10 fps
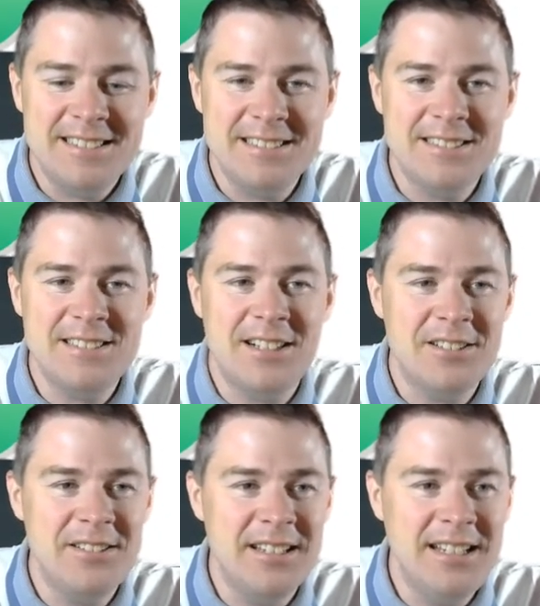So
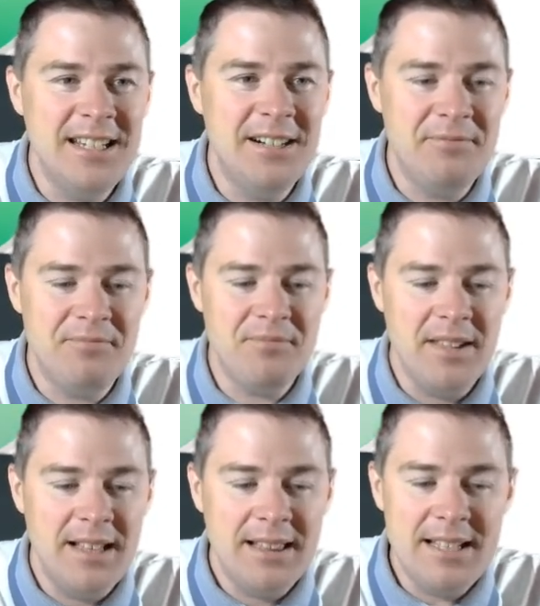start here.
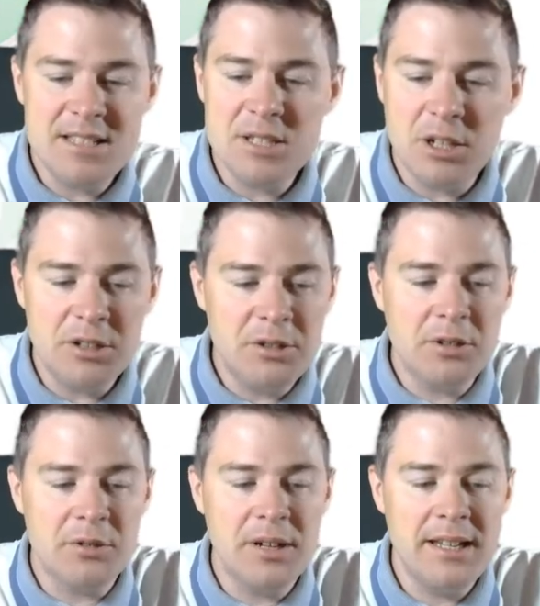Let's start to
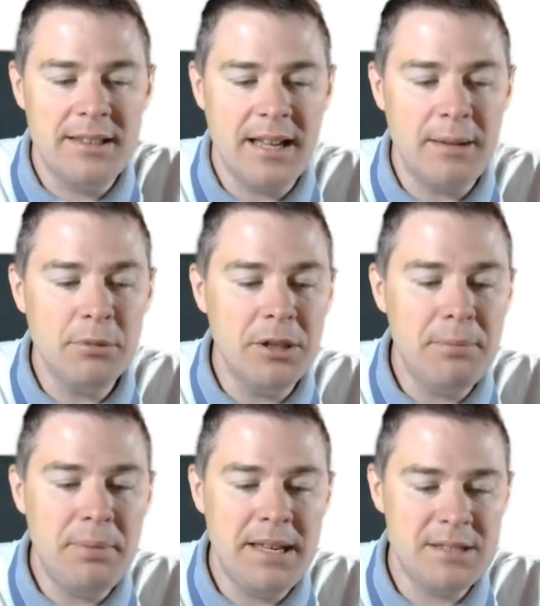create. I'm going
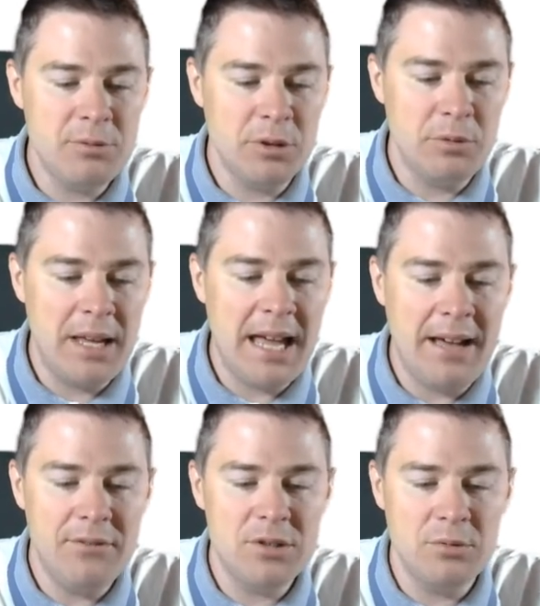to paste what we
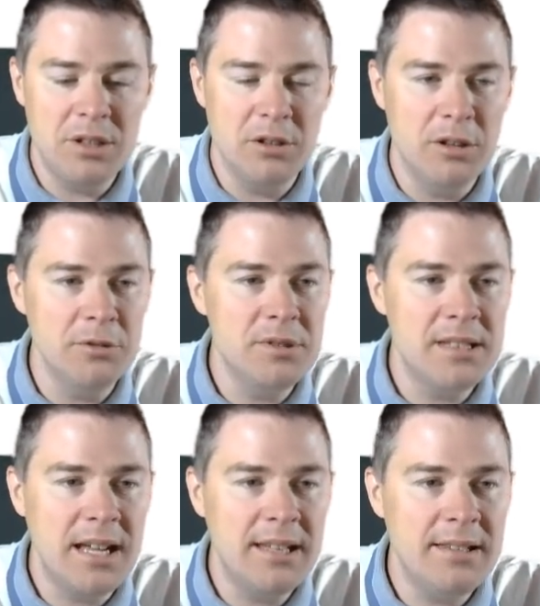have so we don't
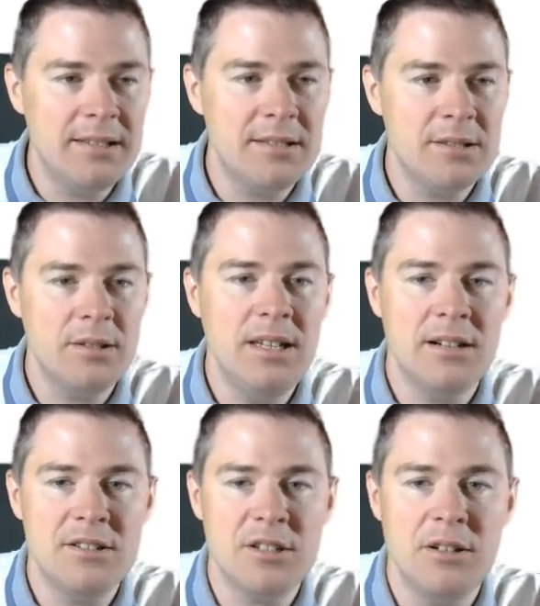lose that. So
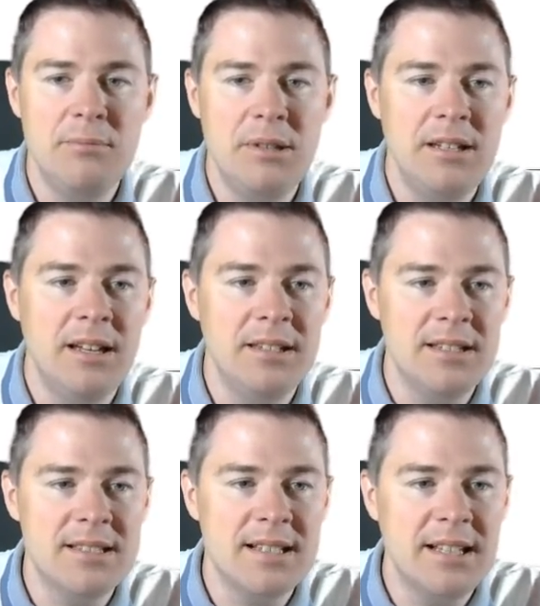here it's going to be the
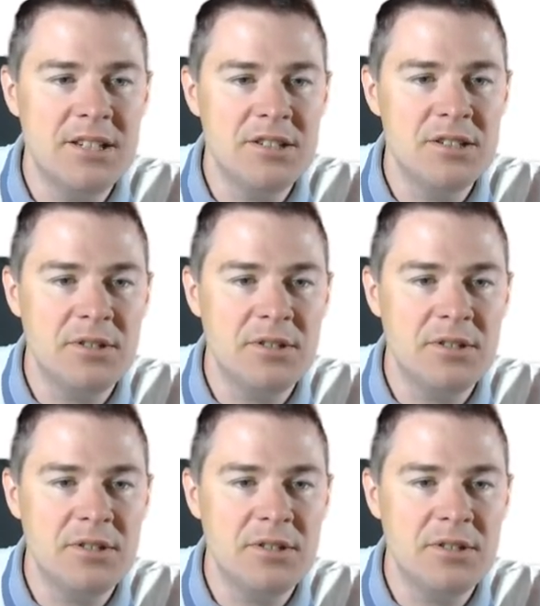installation